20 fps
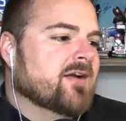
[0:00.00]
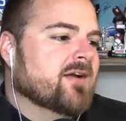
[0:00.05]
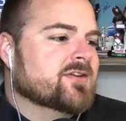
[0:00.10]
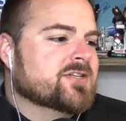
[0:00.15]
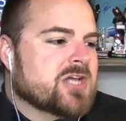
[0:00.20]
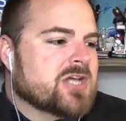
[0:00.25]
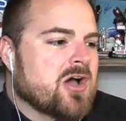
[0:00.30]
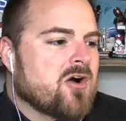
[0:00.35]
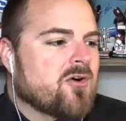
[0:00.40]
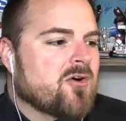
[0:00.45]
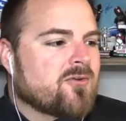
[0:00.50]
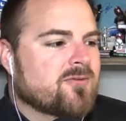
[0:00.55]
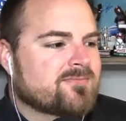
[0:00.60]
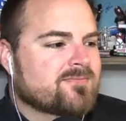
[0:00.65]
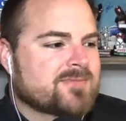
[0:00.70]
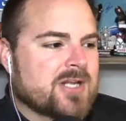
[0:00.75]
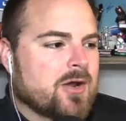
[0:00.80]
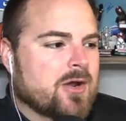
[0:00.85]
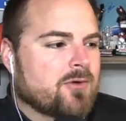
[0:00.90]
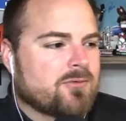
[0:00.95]
So,
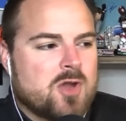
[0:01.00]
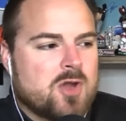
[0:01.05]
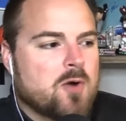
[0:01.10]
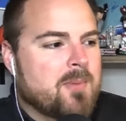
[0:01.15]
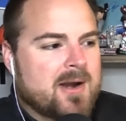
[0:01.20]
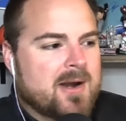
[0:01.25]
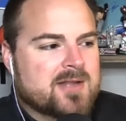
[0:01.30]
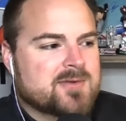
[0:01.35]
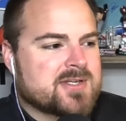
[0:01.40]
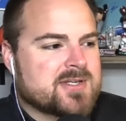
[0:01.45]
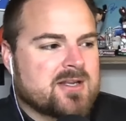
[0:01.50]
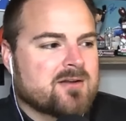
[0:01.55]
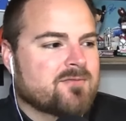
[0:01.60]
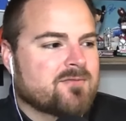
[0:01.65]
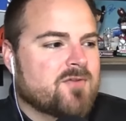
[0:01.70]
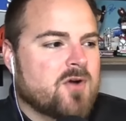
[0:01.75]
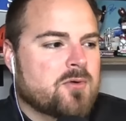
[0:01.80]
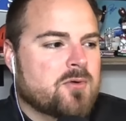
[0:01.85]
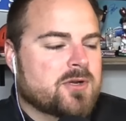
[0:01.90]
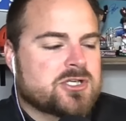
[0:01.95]
you know, nobody was going to
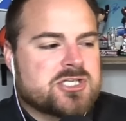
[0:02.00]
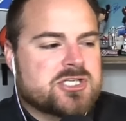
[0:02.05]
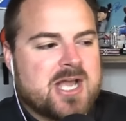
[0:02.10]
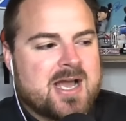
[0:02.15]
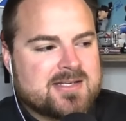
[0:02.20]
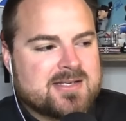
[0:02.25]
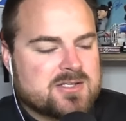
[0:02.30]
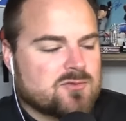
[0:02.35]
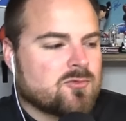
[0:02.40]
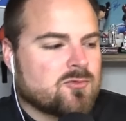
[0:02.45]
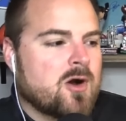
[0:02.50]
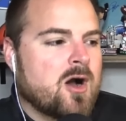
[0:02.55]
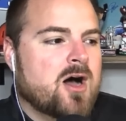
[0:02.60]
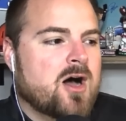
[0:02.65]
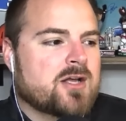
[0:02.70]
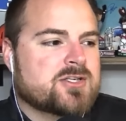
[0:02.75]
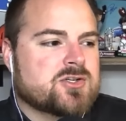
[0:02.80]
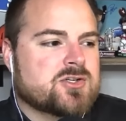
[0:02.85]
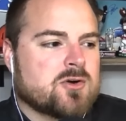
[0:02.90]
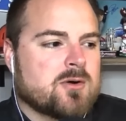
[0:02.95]
vote a Jackson
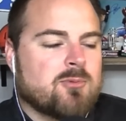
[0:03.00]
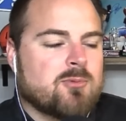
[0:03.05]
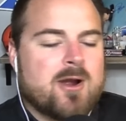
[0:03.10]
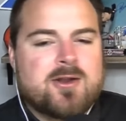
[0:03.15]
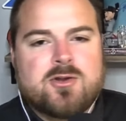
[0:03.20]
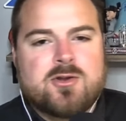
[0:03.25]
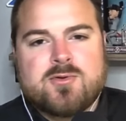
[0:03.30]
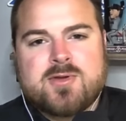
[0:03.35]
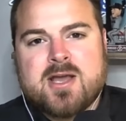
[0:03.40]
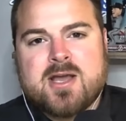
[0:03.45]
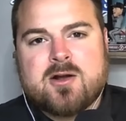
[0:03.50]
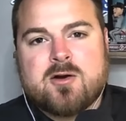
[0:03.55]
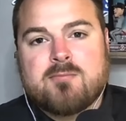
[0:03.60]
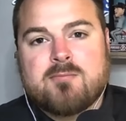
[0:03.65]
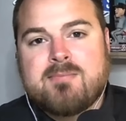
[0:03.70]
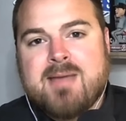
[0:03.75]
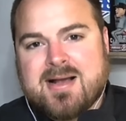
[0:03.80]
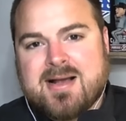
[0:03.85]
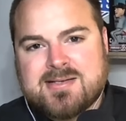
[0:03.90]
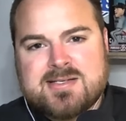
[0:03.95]
Ross or a brand new kicker,
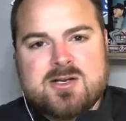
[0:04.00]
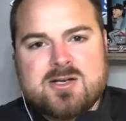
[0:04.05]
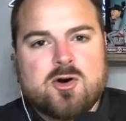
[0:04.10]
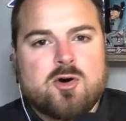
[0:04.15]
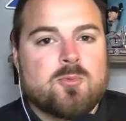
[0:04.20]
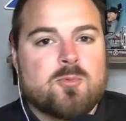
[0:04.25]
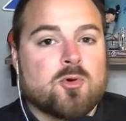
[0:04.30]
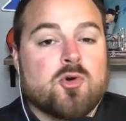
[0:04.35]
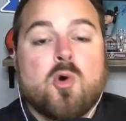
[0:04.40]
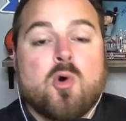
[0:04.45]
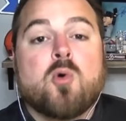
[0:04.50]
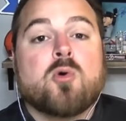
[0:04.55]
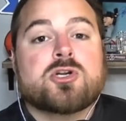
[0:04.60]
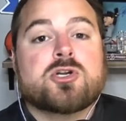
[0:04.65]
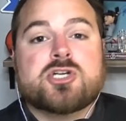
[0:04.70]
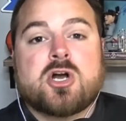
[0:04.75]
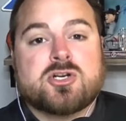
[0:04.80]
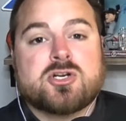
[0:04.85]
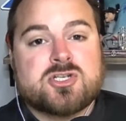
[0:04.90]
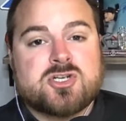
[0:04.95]
Max Gilbert or
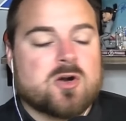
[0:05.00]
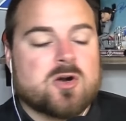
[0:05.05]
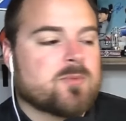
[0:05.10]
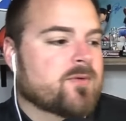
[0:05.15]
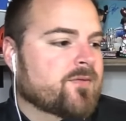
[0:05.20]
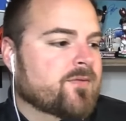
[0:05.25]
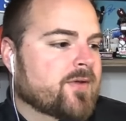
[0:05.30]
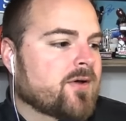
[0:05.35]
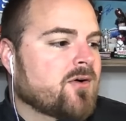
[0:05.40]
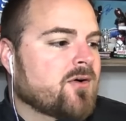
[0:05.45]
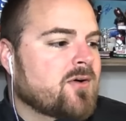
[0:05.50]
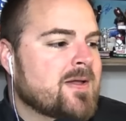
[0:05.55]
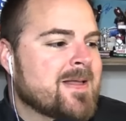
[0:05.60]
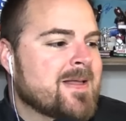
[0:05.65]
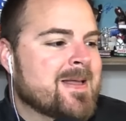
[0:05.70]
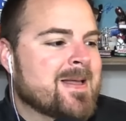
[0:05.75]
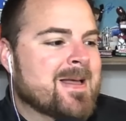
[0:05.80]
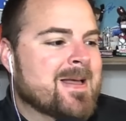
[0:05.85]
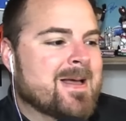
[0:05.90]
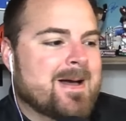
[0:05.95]
Josh Turbyville.
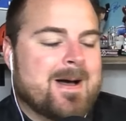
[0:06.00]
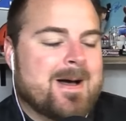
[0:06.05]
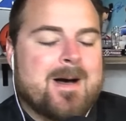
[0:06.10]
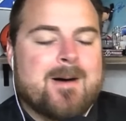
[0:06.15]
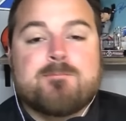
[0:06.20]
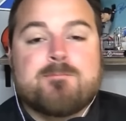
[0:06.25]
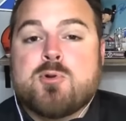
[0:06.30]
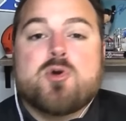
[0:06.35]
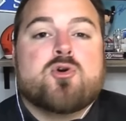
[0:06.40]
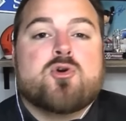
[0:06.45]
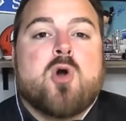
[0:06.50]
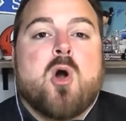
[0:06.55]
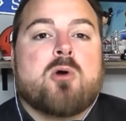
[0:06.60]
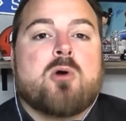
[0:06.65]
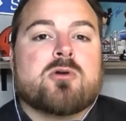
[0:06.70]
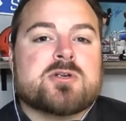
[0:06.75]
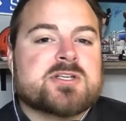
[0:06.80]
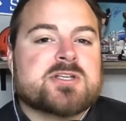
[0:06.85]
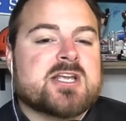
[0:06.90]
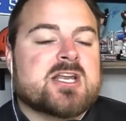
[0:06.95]
Um, Boo
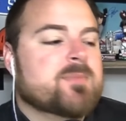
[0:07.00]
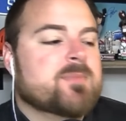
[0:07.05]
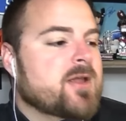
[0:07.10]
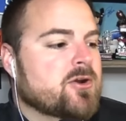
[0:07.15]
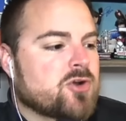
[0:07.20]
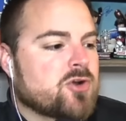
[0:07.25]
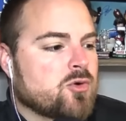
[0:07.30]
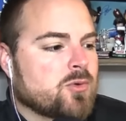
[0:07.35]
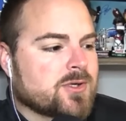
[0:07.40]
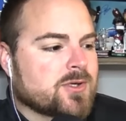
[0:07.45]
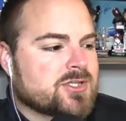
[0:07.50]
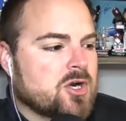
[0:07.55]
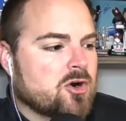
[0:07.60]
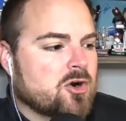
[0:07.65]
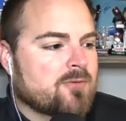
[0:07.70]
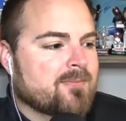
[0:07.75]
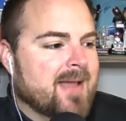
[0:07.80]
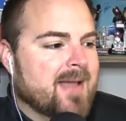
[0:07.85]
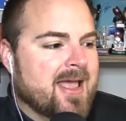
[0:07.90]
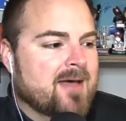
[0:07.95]
Carter is going to be your new
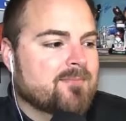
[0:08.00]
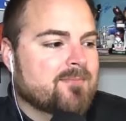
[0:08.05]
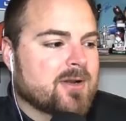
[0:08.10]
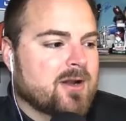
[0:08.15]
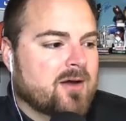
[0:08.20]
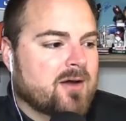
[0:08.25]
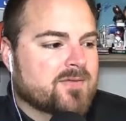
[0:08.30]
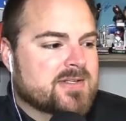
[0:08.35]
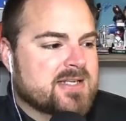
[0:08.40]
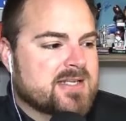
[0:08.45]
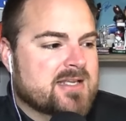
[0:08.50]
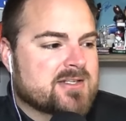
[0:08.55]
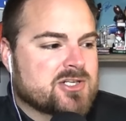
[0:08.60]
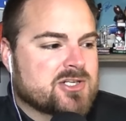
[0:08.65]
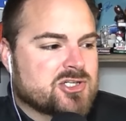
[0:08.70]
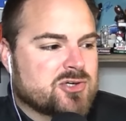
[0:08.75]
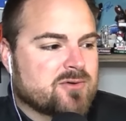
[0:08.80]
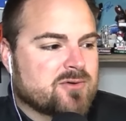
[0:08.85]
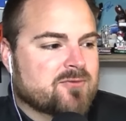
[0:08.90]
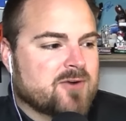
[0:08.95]
return man, but obviously he's a
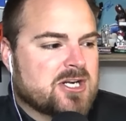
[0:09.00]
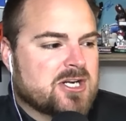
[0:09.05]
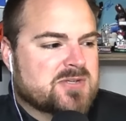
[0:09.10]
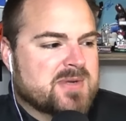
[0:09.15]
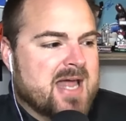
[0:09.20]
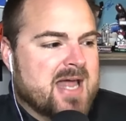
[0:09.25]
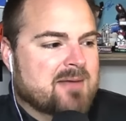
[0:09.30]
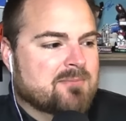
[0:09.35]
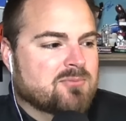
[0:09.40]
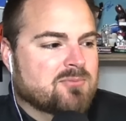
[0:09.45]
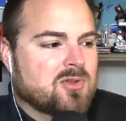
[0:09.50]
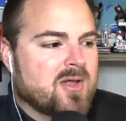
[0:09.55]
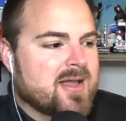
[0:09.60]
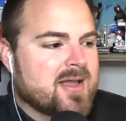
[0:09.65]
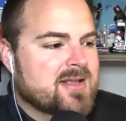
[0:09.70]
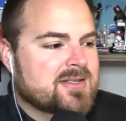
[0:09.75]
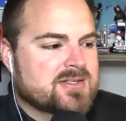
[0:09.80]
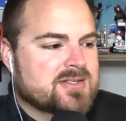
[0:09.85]
true freshman, hadn't played.